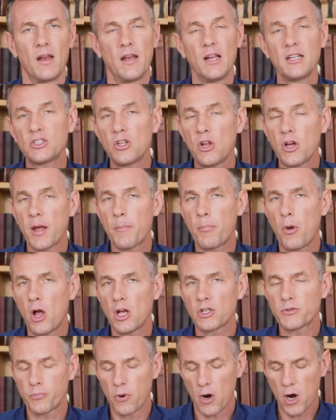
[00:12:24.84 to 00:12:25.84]
Let's look at
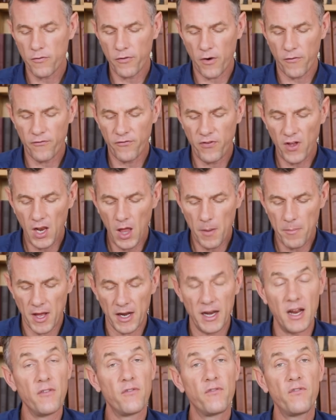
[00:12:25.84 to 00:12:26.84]
Paul's prayer for
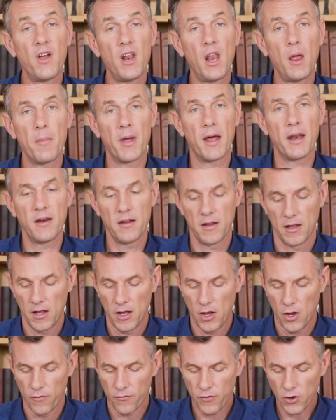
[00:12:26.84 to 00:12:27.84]
Philemon in Philemon,
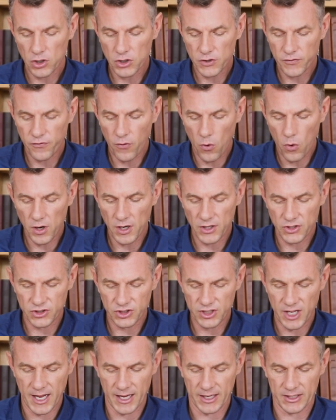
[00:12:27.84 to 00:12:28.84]
verse 4 to
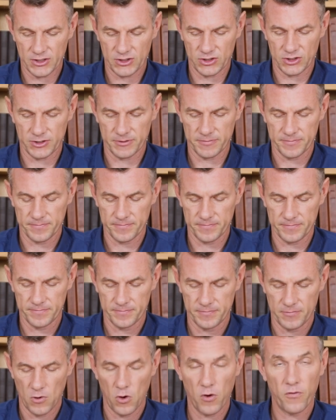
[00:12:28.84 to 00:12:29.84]
6.
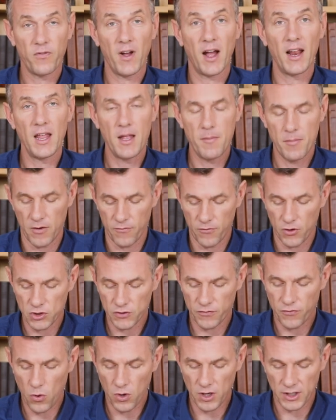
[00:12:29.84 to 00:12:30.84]
Or Philemon,
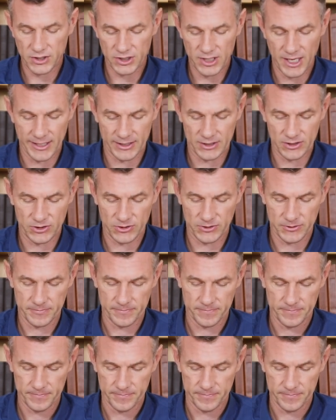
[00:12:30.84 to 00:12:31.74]
verse 4 to 6.